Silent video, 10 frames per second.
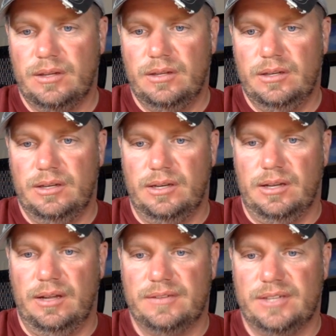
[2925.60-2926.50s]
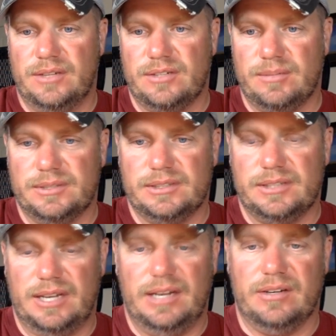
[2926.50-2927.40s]
I love sales numbers.
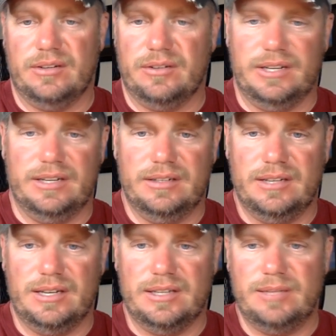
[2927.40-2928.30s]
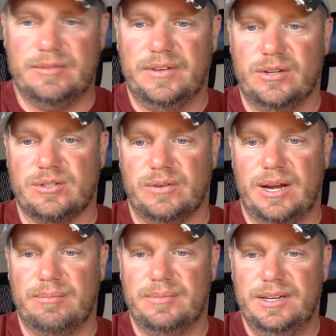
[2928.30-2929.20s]
I agree. Tim's videos are
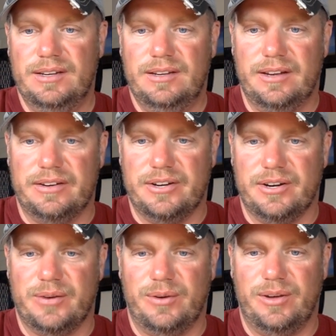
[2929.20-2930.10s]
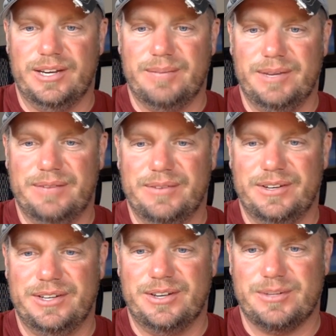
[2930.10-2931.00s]
Ram interior quality. Competing video
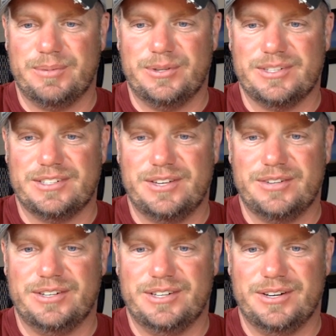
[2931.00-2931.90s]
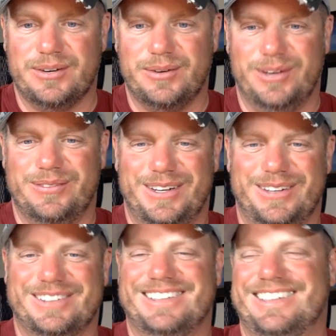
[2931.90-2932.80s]
channels are producing Tundra interior quality videos.